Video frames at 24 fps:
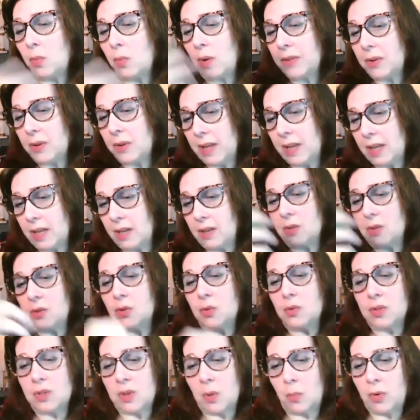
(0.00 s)
whether his or
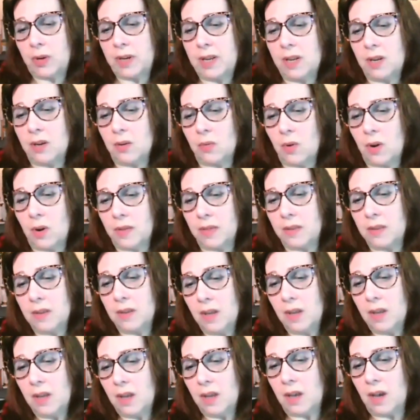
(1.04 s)
someone here on
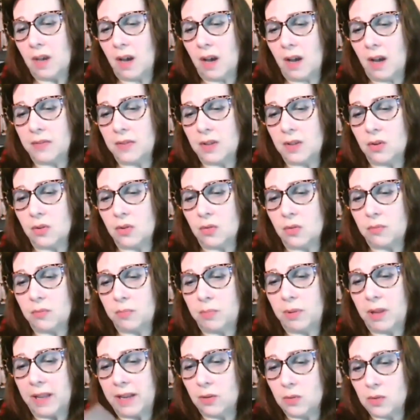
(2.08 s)
the earth
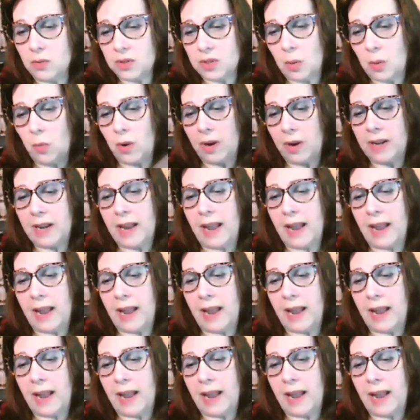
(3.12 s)
plane or someone